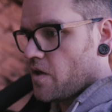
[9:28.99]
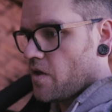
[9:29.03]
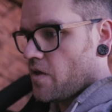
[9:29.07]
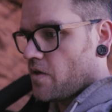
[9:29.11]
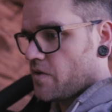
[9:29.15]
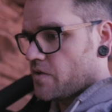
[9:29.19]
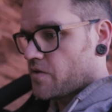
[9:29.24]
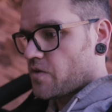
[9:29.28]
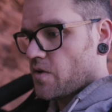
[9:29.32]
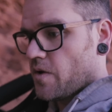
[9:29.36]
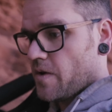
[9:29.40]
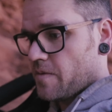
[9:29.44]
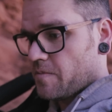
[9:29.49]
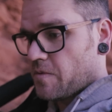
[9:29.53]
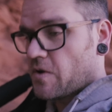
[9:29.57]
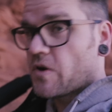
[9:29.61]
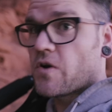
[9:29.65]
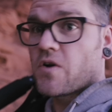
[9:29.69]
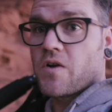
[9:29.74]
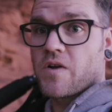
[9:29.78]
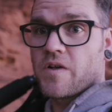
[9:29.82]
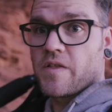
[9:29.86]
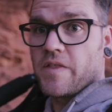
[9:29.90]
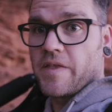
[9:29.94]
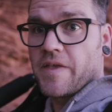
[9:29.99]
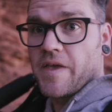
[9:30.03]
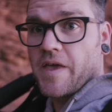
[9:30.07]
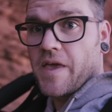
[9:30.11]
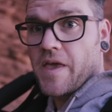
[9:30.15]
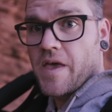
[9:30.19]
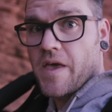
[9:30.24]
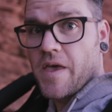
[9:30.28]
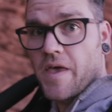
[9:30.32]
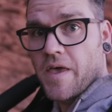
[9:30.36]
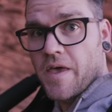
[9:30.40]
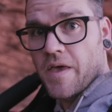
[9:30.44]
So I'm currently
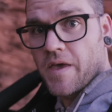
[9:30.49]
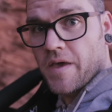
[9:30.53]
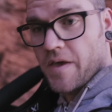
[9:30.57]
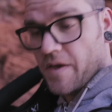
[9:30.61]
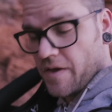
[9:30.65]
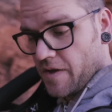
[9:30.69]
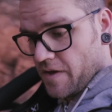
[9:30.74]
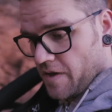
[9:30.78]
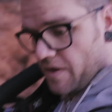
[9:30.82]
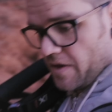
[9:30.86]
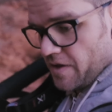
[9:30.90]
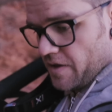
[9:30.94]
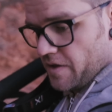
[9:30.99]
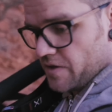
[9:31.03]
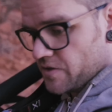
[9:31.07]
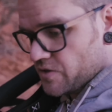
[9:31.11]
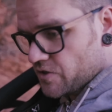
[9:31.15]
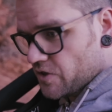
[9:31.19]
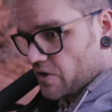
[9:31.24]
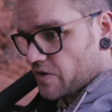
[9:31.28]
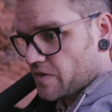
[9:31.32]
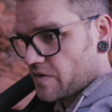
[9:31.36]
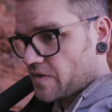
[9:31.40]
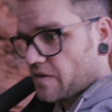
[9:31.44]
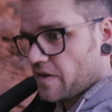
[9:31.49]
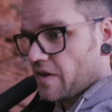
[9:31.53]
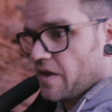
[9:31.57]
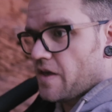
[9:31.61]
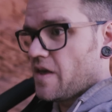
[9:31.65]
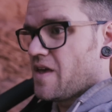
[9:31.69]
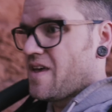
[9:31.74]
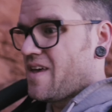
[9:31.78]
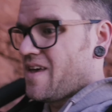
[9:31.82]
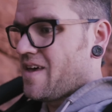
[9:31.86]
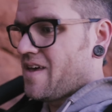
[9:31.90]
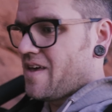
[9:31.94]
just
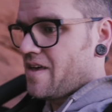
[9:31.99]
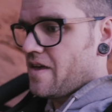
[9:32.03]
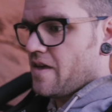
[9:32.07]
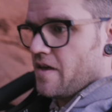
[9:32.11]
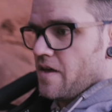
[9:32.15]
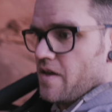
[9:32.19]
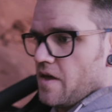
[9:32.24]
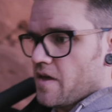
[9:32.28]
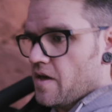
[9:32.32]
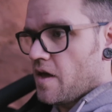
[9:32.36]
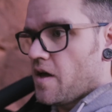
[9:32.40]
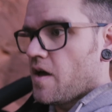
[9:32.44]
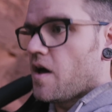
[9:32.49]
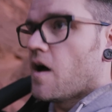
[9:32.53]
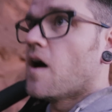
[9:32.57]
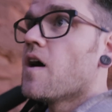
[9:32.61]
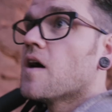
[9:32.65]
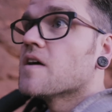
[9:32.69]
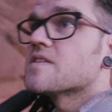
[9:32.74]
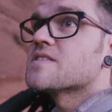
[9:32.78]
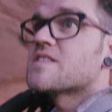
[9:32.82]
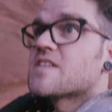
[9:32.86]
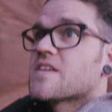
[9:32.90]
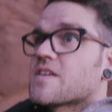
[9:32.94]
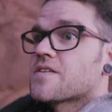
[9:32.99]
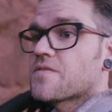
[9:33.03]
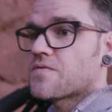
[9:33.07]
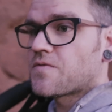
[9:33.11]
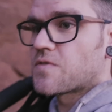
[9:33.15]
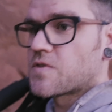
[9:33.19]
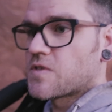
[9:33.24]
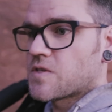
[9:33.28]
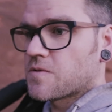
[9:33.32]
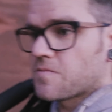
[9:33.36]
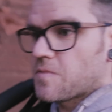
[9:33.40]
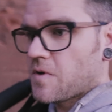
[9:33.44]
hunting
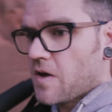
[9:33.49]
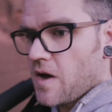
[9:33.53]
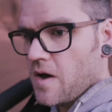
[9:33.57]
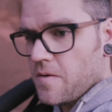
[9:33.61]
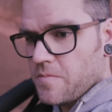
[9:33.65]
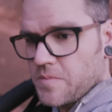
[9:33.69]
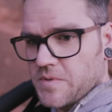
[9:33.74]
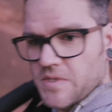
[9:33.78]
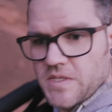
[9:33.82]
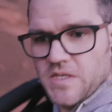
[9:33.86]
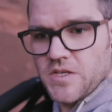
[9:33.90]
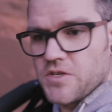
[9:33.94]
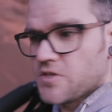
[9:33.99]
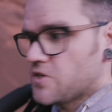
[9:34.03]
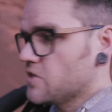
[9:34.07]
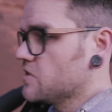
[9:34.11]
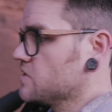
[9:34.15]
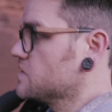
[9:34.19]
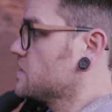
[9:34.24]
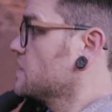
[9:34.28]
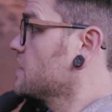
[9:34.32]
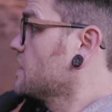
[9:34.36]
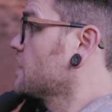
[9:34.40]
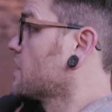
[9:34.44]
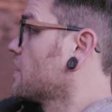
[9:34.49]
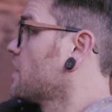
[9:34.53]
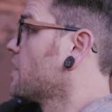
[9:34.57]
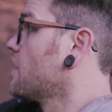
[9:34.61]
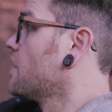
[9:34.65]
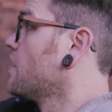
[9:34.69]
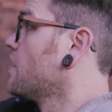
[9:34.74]
for some compositions here,